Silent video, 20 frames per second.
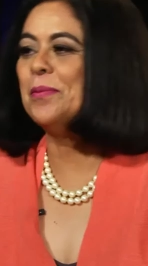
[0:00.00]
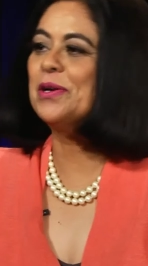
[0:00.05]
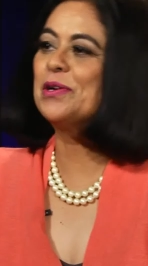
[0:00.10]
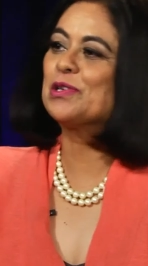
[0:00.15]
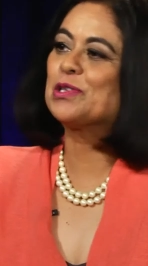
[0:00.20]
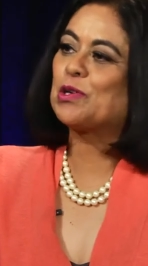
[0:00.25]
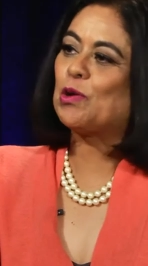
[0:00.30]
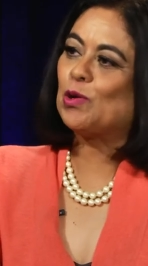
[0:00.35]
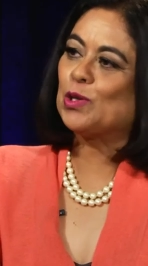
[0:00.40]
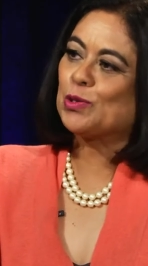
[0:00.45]
But it
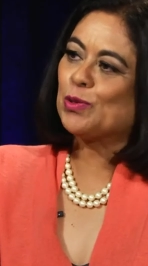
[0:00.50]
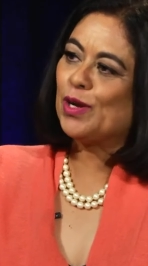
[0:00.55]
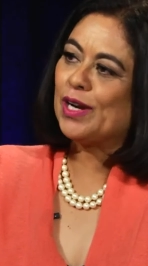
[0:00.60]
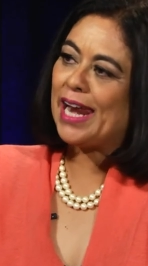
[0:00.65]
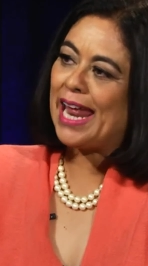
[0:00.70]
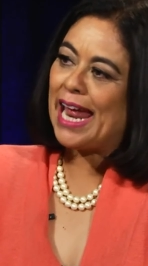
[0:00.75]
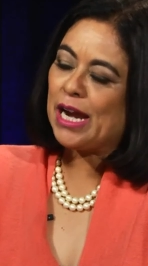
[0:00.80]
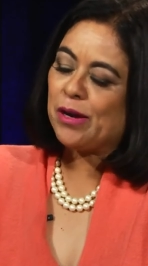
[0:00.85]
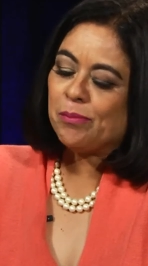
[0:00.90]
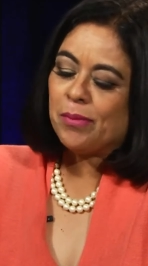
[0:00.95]
was also a
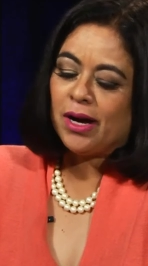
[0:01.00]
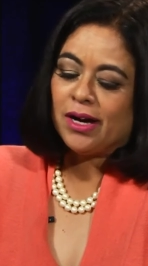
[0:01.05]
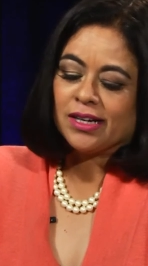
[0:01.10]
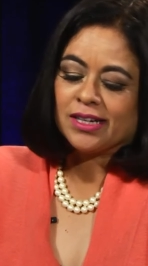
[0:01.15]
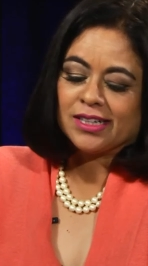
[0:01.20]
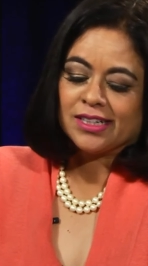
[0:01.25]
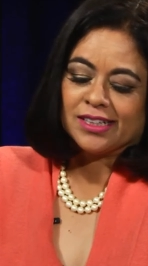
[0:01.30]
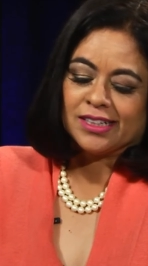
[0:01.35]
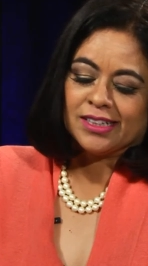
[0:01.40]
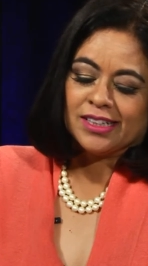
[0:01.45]

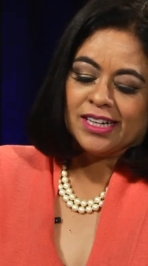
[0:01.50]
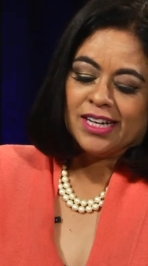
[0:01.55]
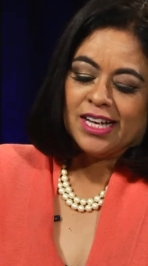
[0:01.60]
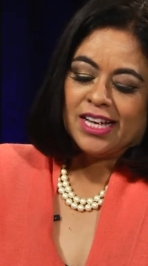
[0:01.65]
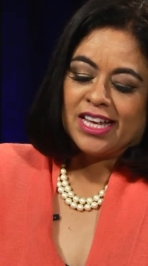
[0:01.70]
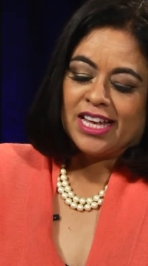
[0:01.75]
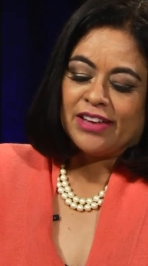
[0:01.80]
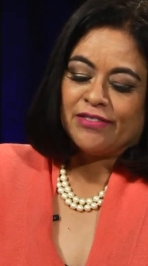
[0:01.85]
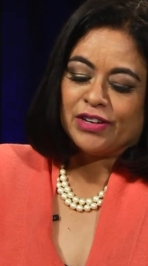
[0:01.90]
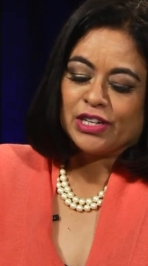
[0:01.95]
landmark uh,
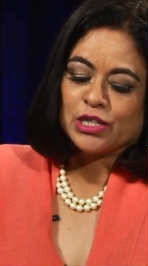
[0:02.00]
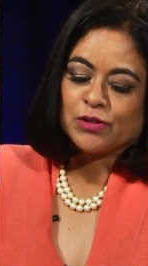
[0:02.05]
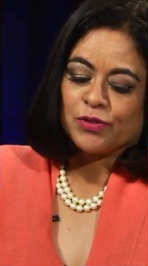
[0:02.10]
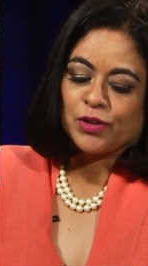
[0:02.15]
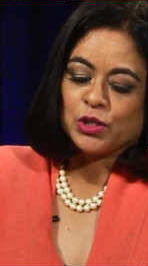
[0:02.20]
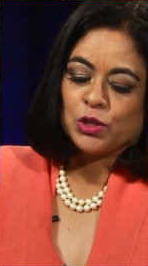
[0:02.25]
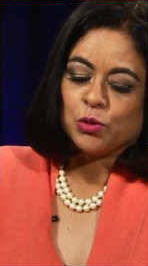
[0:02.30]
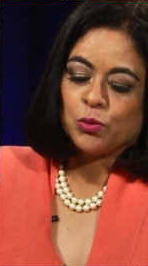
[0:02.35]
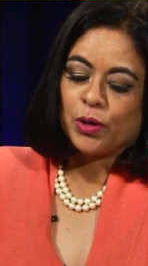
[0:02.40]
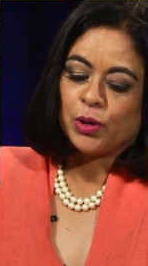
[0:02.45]
event for
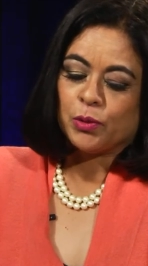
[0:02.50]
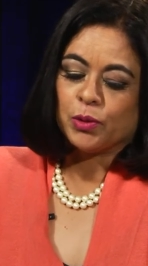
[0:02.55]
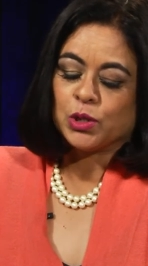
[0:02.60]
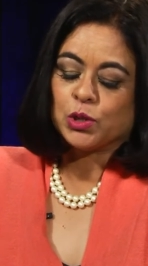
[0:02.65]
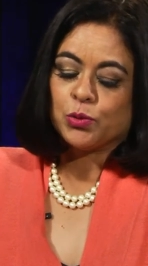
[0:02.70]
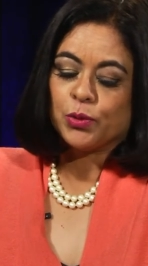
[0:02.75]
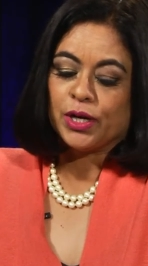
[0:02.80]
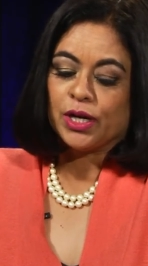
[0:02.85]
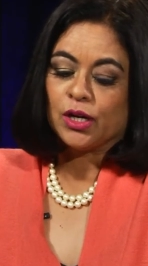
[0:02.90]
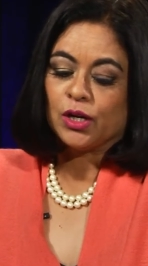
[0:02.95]
you when you were
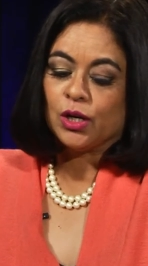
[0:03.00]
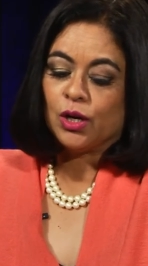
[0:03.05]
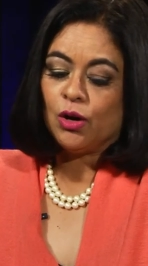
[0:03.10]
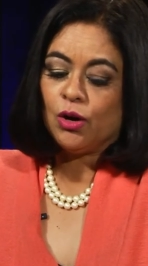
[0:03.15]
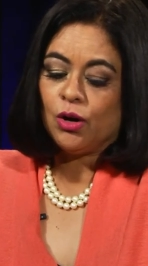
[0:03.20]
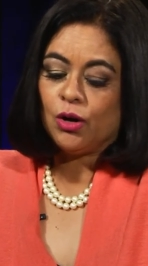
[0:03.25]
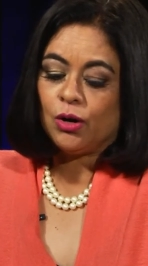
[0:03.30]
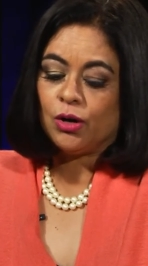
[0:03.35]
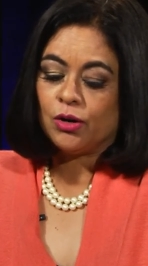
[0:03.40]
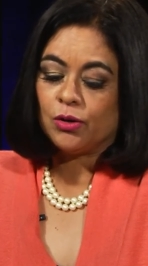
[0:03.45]
doing
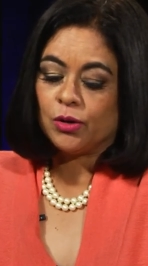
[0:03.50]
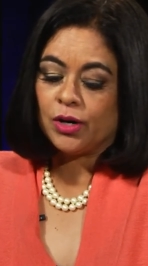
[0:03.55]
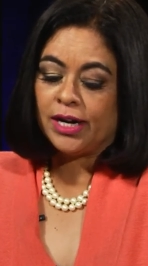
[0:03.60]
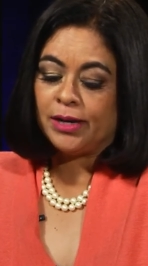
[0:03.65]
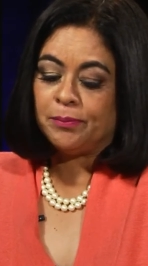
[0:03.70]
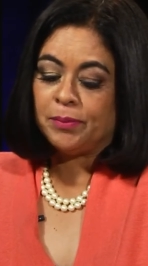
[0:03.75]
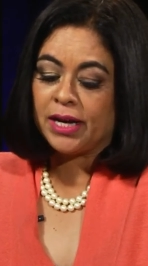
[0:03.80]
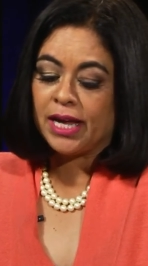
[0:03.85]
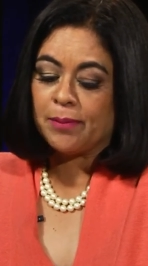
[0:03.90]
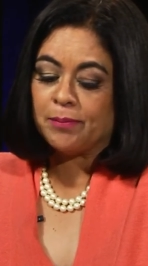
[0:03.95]
law
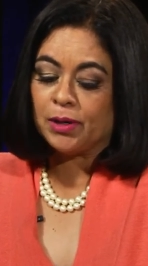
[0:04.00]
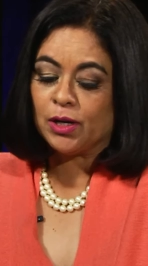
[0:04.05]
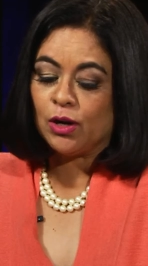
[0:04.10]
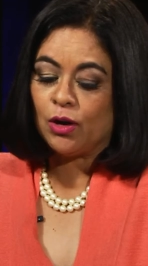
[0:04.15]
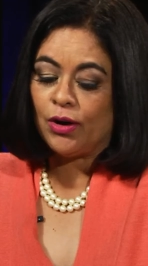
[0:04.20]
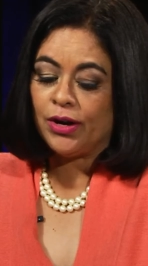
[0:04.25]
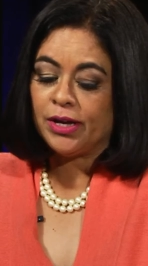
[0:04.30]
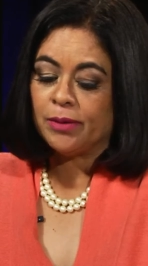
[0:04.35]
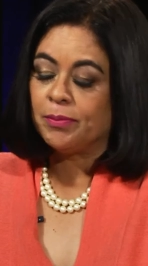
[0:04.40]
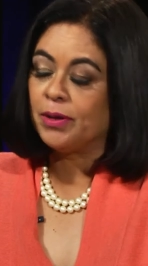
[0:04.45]
and became a
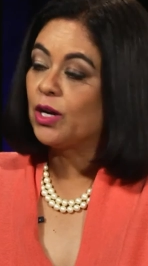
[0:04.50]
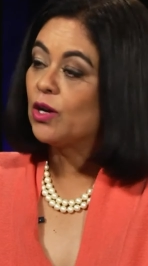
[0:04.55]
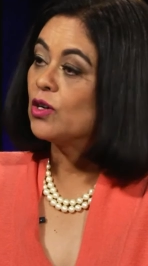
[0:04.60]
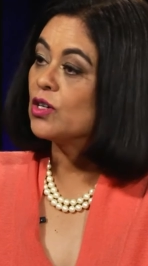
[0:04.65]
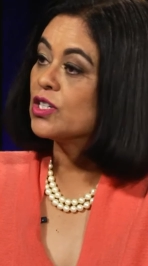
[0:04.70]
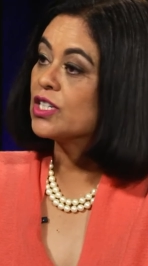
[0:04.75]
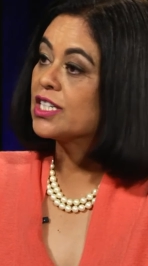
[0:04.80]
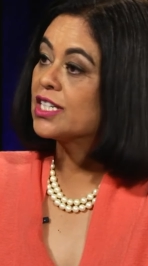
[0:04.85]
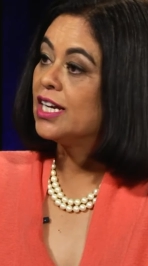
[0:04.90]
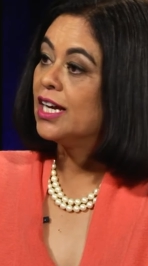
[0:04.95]
lawyer
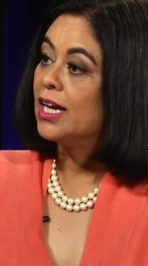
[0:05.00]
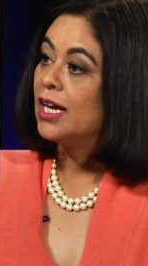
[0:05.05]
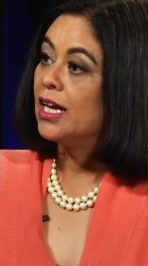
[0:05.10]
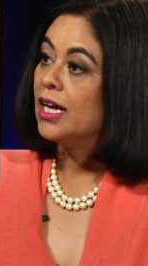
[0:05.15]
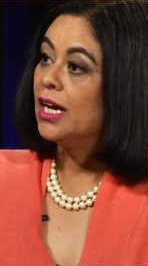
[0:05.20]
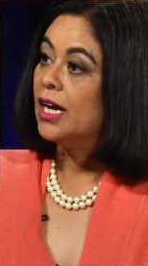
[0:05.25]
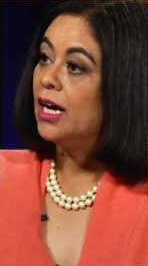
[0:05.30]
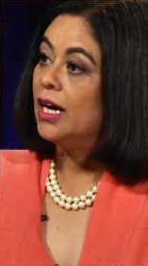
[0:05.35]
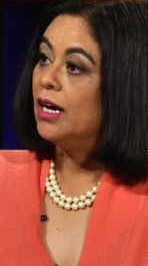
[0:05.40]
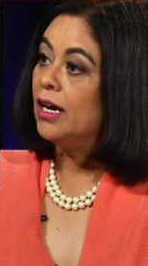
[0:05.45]
because
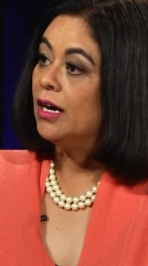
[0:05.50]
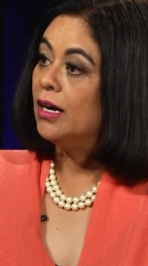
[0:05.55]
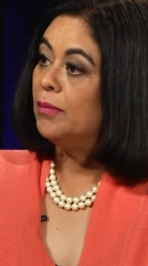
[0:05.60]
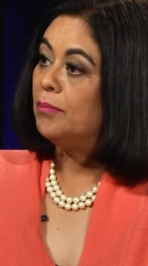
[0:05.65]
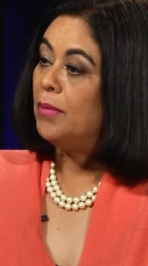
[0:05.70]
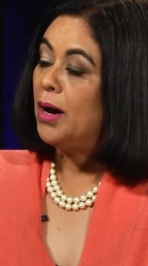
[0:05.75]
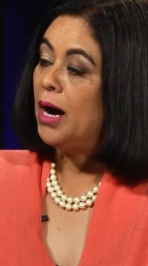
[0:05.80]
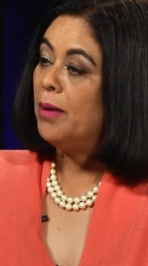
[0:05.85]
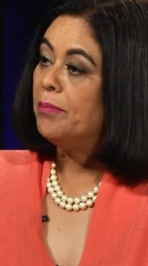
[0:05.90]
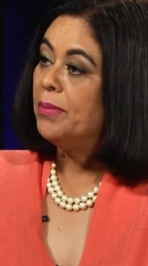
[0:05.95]
uh,
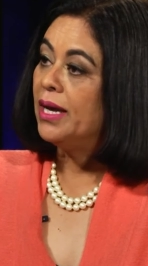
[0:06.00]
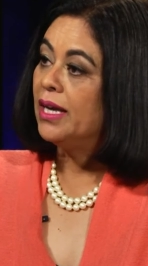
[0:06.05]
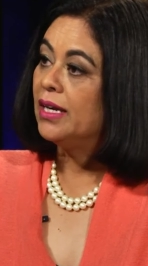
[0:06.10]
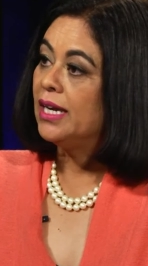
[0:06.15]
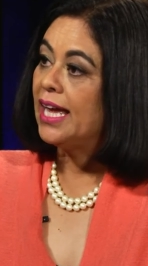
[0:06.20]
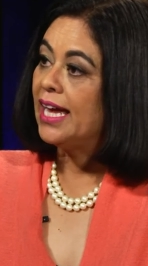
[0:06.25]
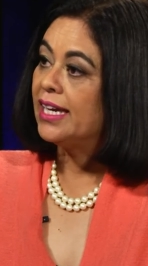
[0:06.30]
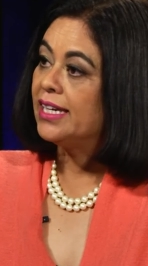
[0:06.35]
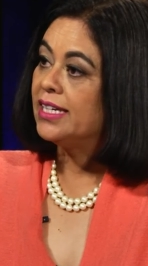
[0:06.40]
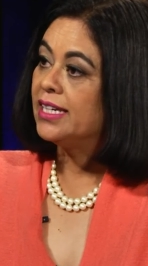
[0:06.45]
Ma Bell
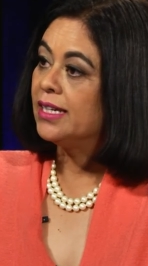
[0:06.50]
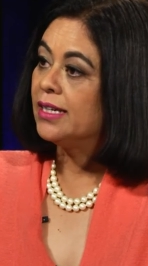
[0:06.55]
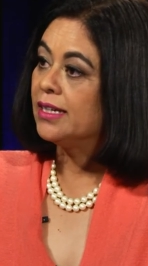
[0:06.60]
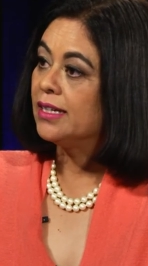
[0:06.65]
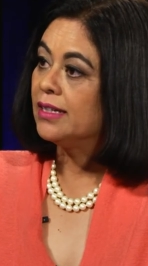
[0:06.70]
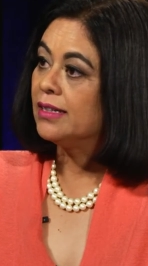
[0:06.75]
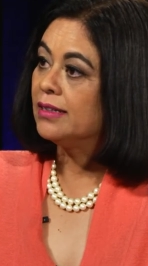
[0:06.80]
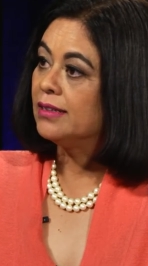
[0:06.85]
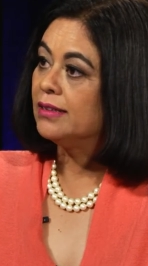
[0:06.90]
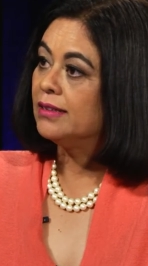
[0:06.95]
had,
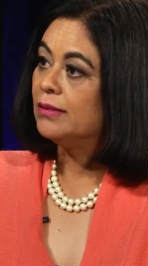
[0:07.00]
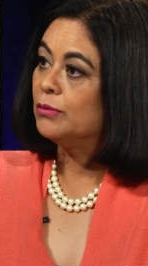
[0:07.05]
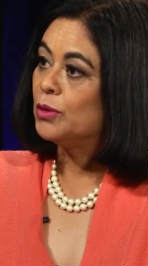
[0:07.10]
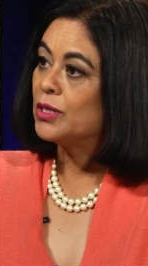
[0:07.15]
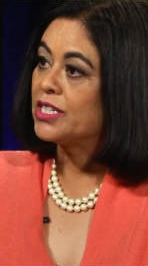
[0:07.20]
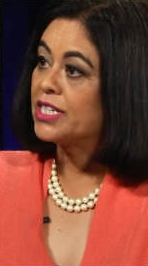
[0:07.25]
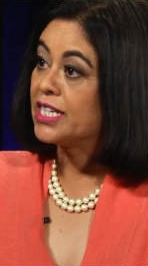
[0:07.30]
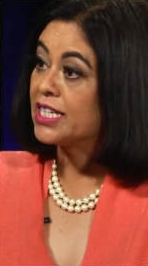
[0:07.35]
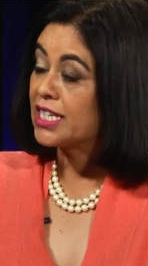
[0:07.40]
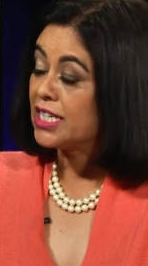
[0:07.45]
uh,
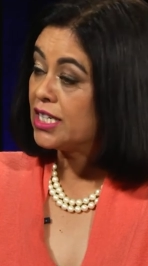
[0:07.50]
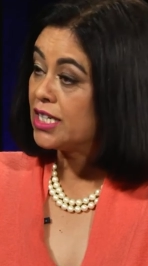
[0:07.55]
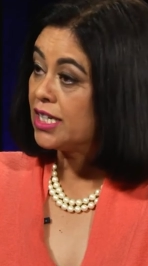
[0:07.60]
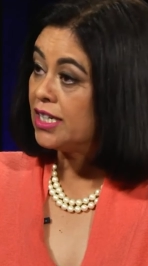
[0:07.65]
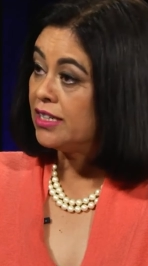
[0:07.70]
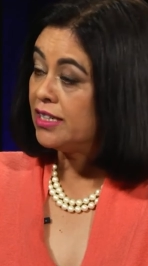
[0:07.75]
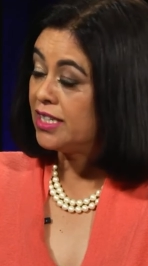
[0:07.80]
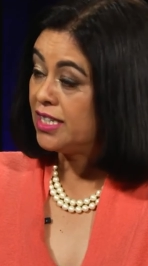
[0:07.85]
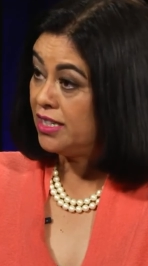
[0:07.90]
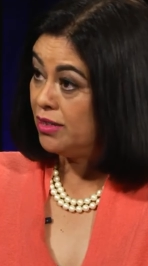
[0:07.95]
was distant,
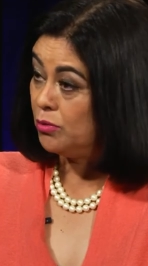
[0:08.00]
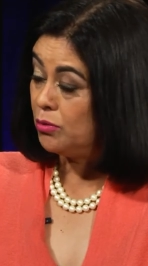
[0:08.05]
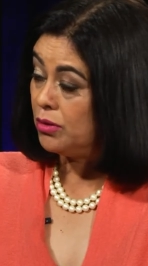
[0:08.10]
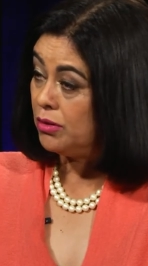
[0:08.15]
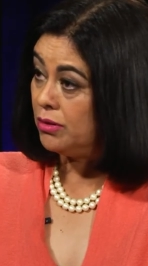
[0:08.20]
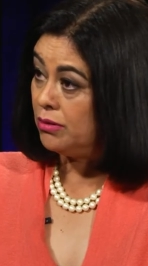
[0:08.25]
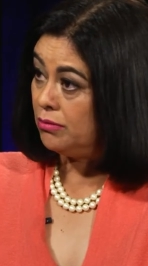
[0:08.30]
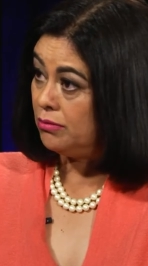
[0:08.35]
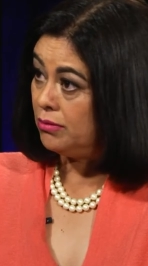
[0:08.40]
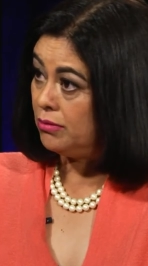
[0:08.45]

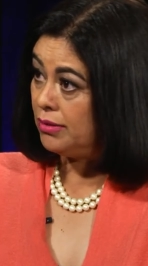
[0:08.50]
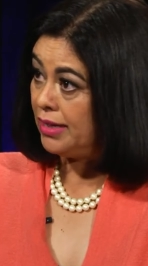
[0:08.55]
uh,